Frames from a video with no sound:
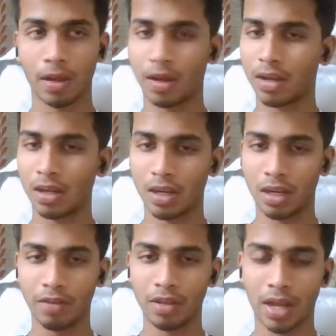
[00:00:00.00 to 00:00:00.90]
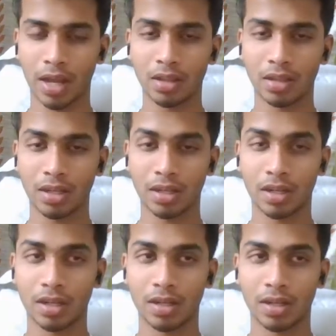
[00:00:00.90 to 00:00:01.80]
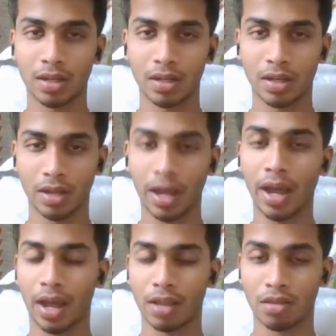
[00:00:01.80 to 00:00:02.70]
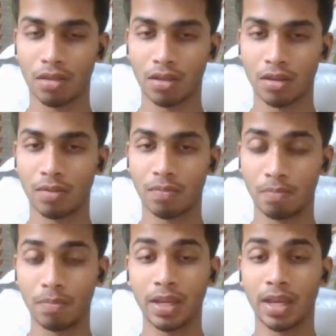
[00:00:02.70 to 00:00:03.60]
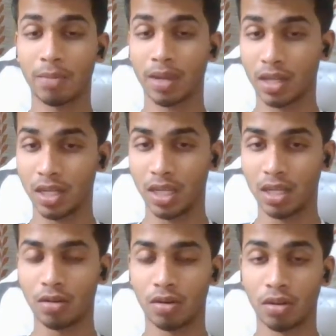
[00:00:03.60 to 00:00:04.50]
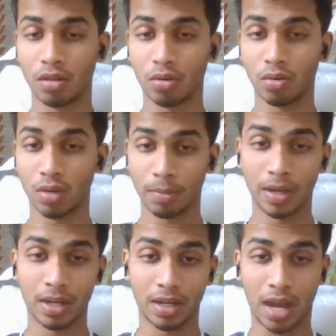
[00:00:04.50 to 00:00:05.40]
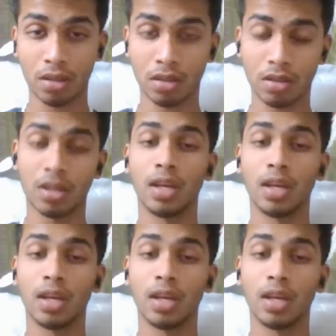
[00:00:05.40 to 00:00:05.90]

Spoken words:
leaving that, as me and my colleague also took up an task,